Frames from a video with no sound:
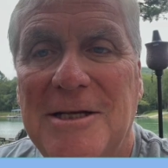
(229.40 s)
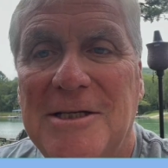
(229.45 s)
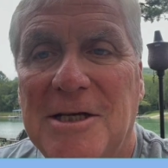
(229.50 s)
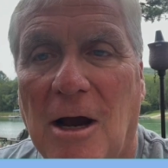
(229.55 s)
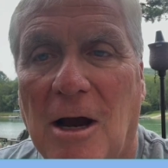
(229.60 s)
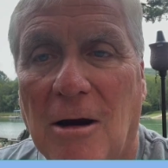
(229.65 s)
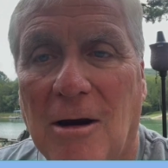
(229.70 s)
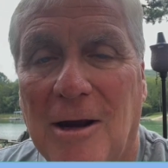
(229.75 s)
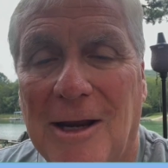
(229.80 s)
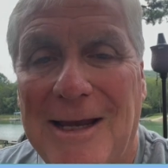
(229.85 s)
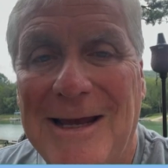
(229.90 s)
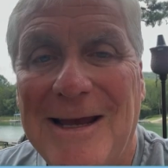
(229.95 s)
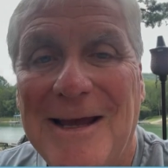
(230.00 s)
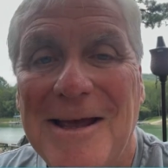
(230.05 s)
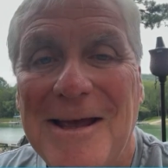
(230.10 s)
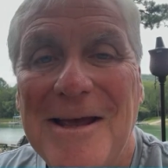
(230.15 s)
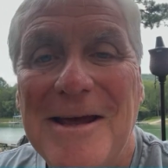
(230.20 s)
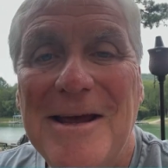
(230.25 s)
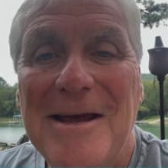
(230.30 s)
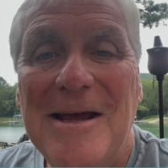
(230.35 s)
sorry.
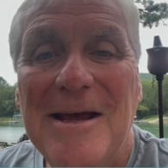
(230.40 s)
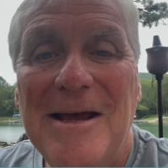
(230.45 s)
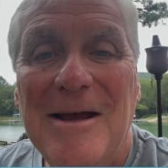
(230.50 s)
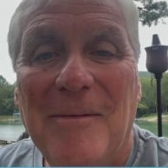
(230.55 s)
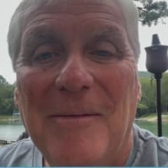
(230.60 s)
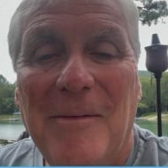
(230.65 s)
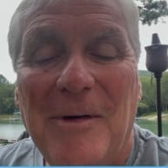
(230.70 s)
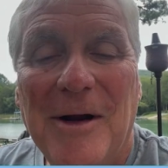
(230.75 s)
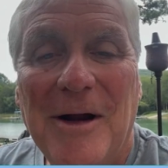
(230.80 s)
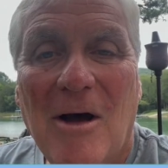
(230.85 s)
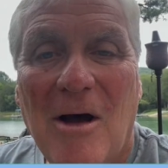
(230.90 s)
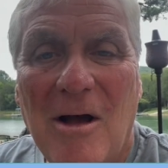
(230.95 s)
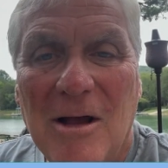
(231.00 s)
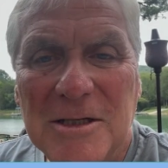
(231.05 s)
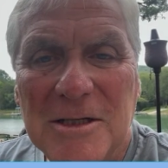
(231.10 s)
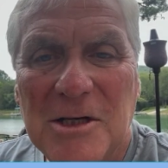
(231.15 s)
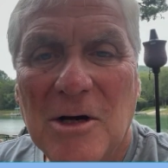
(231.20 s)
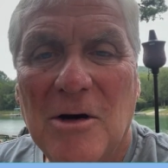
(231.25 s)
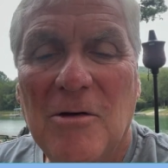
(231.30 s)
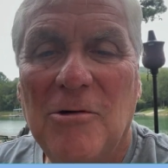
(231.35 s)
But
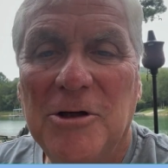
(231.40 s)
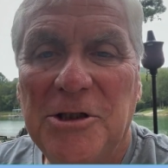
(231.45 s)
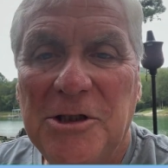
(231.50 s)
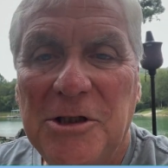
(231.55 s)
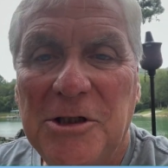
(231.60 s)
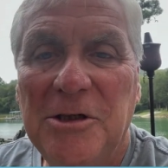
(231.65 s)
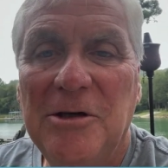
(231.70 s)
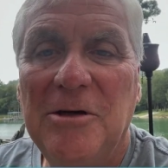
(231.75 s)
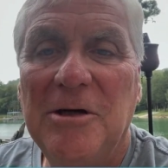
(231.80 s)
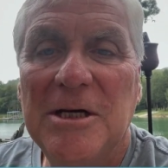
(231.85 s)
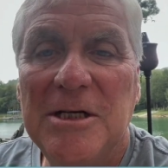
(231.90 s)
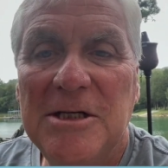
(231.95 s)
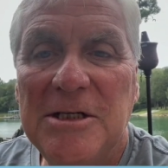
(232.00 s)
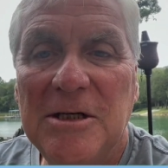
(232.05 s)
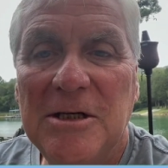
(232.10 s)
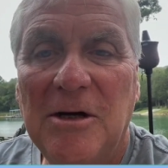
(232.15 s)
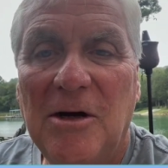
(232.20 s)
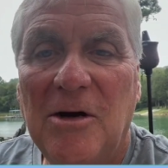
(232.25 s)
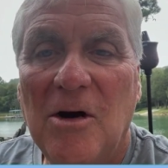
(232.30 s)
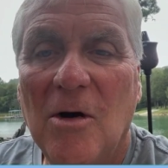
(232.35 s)
also what you do is
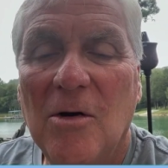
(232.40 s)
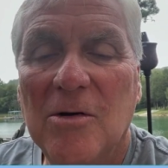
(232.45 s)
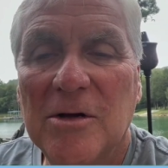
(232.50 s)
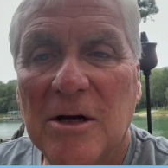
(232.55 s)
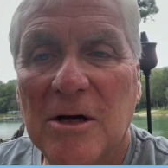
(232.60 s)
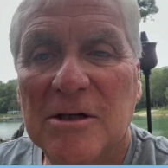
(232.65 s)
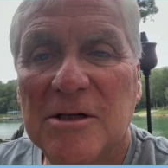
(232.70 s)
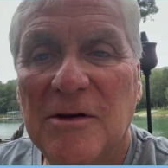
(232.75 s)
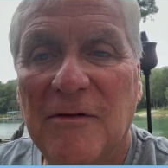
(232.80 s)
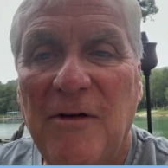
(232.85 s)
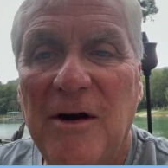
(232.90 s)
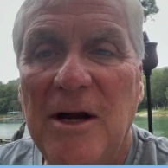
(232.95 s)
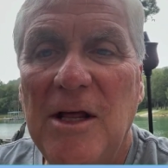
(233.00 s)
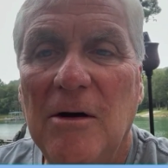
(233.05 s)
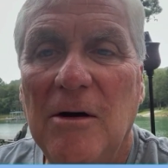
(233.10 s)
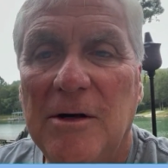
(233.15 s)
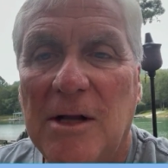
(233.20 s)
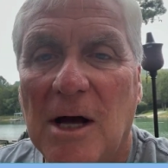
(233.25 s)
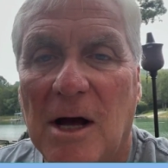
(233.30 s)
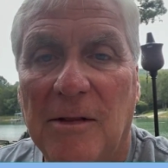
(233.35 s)
you go, there's a
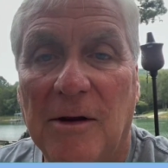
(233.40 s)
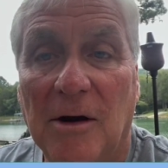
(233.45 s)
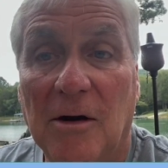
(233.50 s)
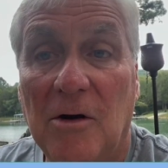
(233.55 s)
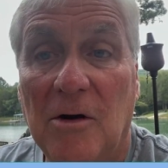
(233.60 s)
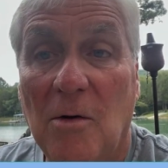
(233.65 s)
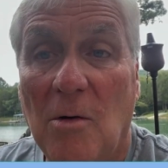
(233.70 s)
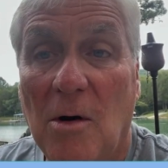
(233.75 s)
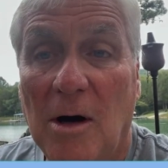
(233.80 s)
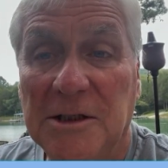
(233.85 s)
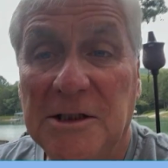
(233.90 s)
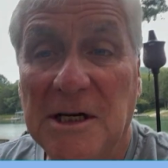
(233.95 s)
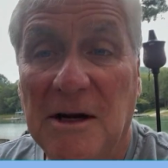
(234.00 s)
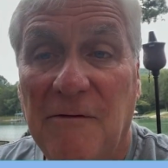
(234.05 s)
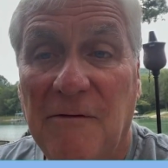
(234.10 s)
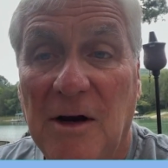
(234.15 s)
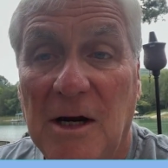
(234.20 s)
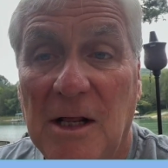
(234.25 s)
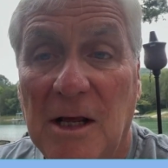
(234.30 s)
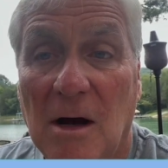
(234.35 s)
video down there. Go watch that
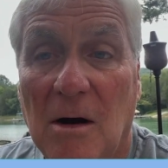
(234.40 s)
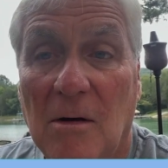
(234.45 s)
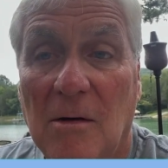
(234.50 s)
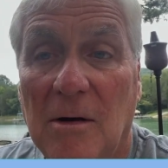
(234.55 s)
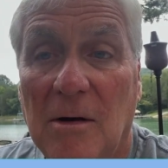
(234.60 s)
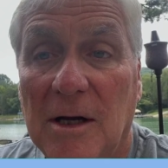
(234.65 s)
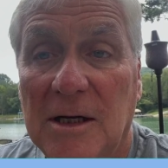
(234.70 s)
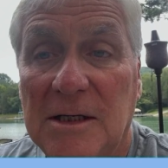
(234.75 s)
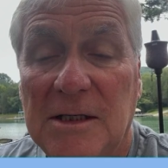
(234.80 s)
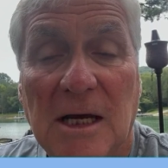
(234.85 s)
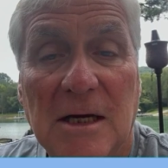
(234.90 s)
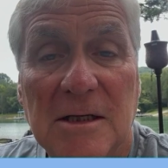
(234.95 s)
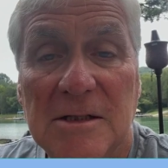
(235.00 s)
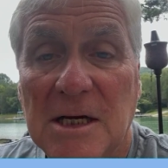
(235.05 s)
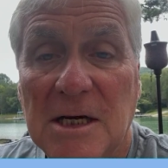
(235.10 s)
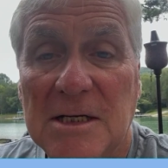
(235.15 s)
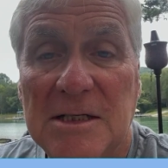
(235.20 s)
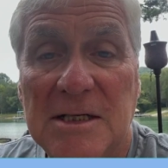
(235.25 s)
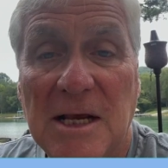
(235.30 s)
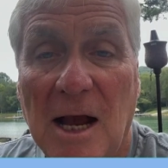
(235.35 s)
video. It tells you
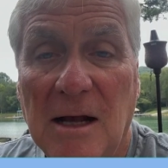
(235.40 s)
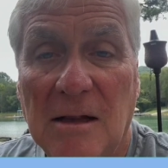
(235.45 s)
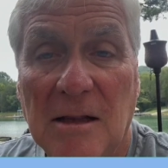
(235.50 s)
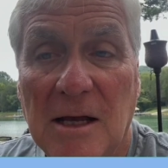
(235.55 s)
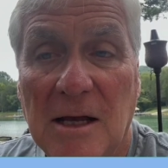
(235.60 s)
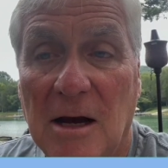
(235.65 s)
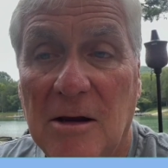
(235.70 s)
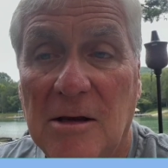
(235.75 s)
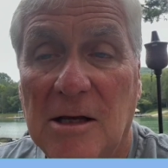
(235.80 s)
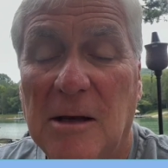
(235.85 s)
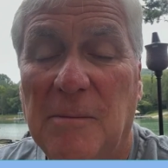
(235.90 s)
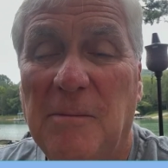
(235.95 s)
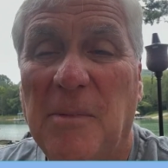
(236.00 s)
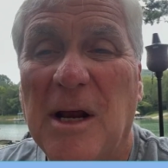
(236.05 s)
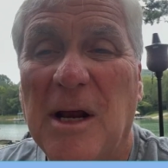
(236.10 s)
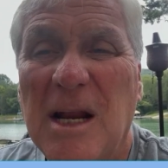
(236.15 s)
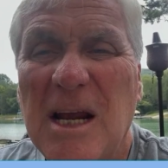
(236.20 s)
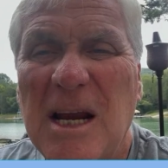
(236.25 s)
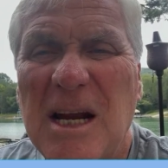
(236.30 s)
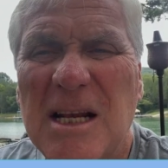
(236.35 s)
exactly how you get
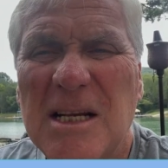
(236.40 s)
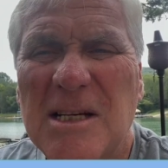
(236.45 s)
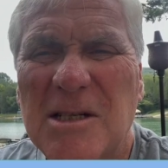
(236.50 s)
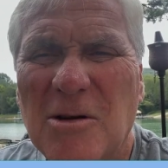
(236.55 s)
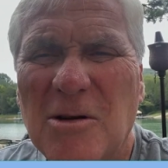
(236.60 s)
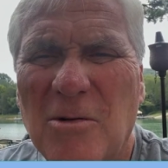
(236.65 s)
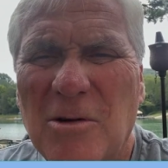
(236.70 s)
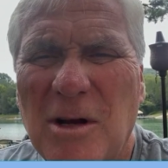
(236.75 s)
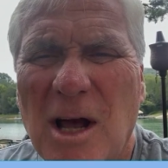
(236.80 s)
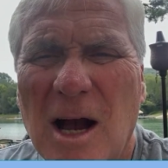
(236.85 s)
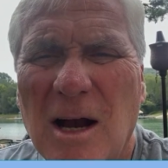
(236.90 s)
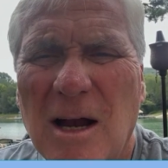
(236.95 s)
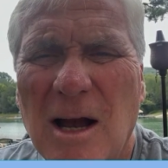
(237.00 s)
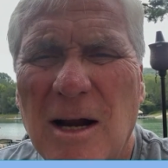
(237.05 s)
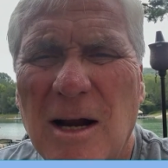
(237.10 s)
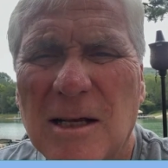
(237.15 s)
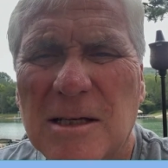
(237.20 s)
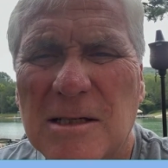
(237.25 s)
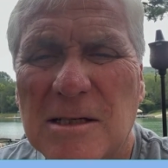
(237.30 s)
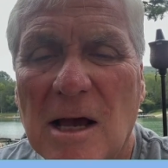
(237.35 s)
paid. It is so
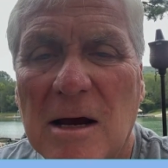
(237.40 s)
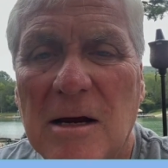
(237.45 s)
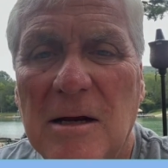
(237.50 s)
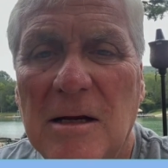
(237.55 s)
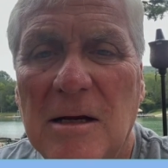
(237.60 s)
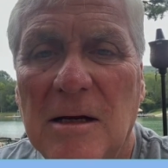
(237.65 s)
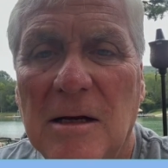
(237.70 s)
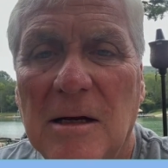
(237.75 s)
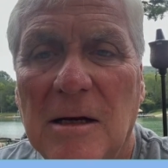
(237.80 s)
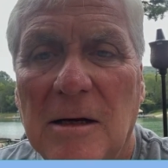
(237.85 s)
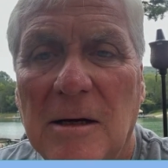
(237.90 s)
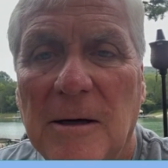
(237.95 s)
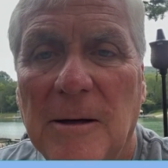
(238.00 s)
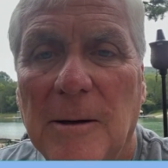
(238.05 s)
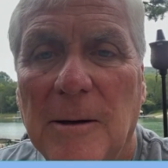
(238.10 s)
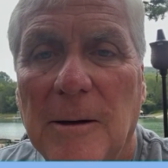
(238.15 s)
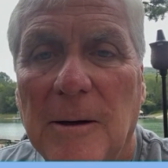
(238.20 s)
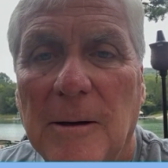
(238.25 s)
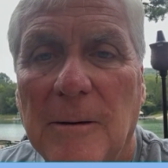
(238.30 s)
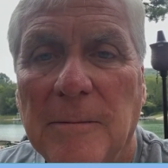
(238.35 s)
doggone exciting.
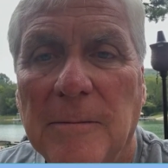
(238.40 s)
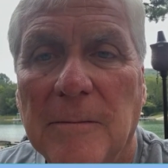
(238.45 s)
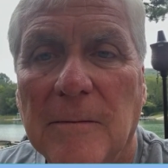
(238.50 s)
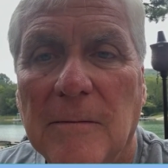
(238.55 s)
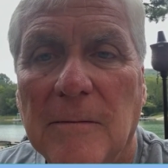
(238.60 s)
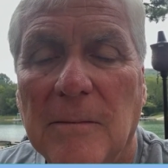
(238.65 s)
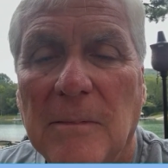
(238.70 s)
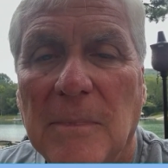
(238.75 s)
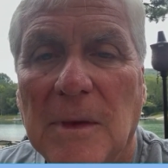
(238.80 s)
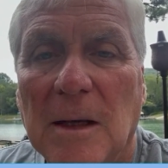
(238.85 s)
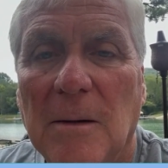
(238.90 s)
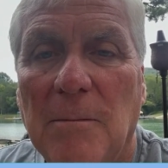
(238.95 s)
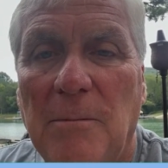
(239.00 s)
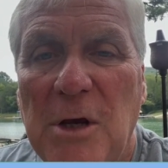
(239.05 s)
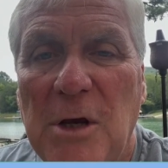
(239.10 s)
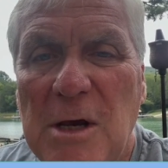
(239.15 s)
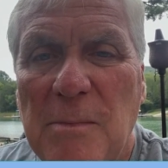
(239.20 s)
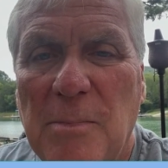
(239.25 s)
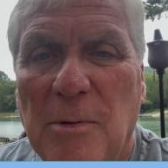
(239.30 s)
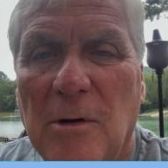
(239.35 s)

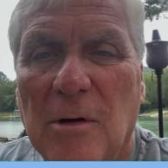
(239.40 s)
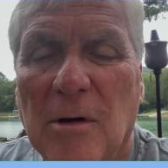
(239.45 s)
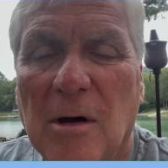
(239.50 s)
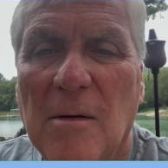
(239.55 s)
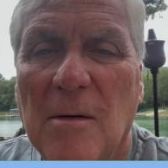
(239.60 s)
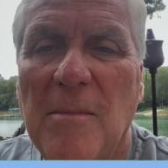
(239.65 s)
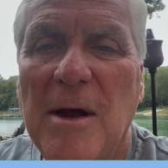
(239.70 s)
People are